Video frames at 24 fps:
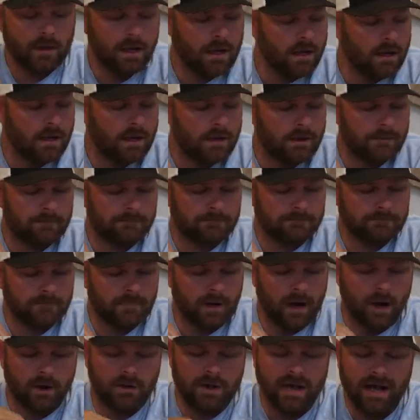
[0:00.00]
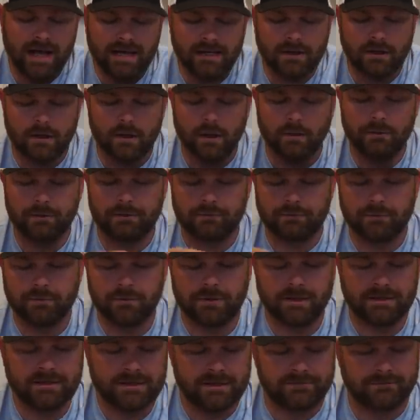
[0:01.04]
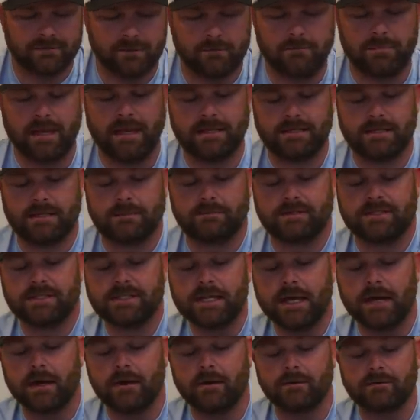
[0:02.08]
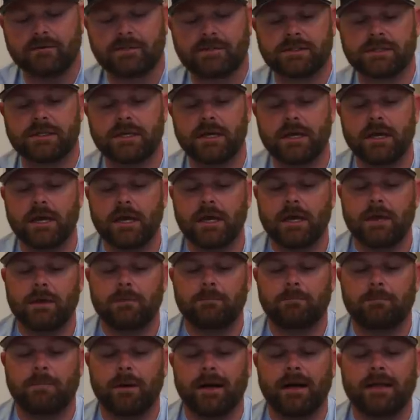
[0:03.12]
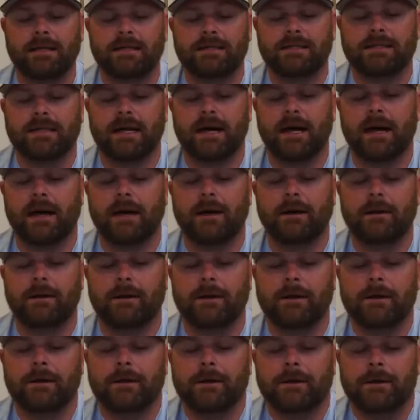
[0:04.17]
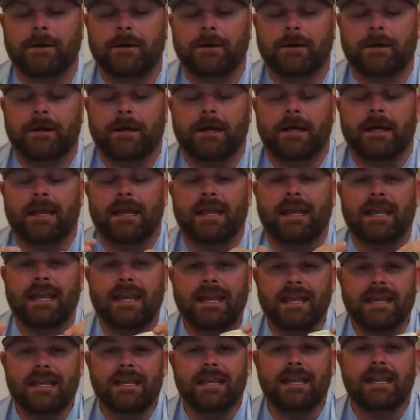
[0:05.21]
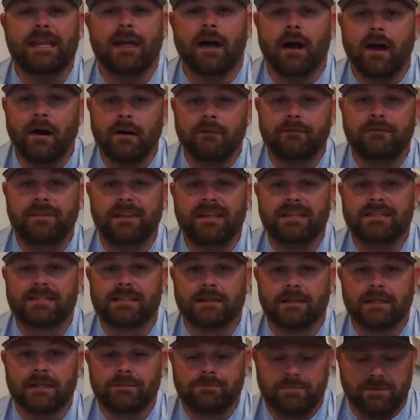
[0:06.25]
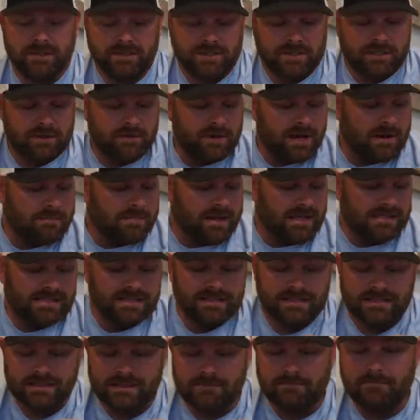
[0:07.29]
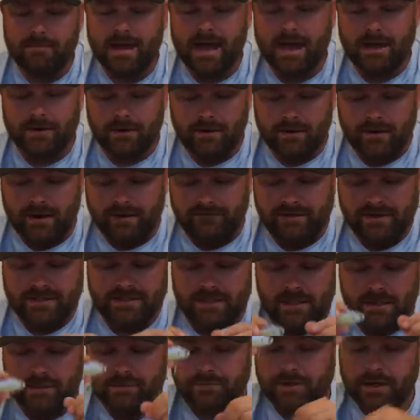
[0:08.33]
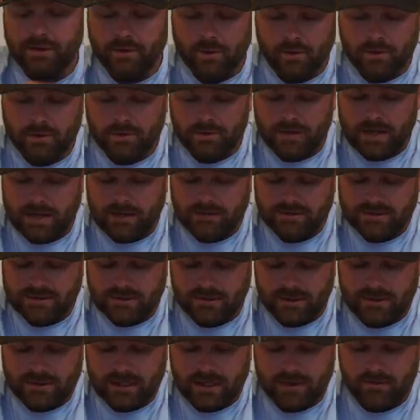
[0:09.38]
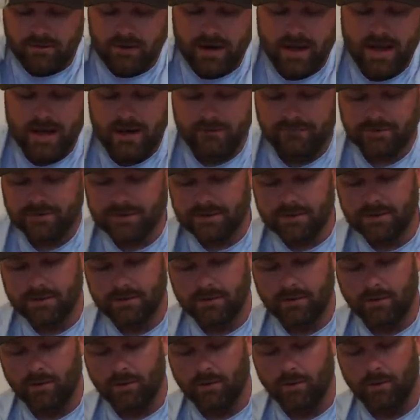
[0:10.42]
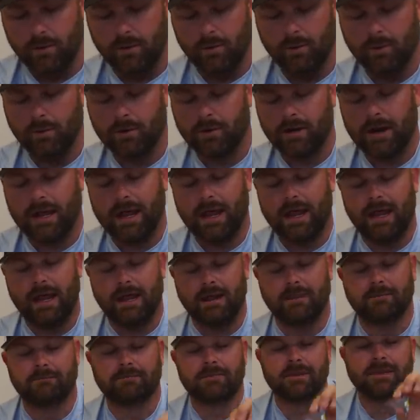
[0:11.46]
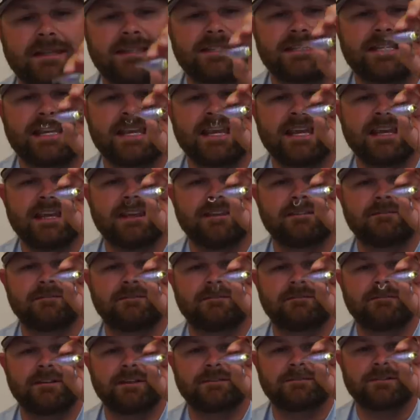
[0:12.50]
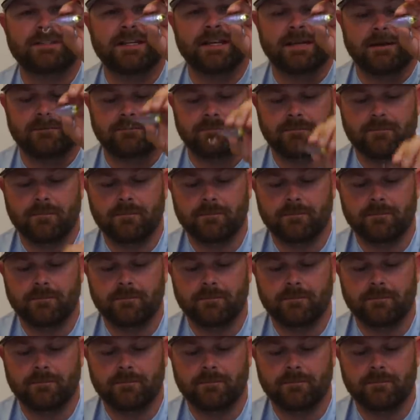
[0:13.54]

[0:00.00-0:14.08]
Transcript: um, I'll kind of go through the different baits themselves, but uh, any of these lipless crankbaits, it doesn't matter if it's the three quarter ounce Lucky Craft or a TN50,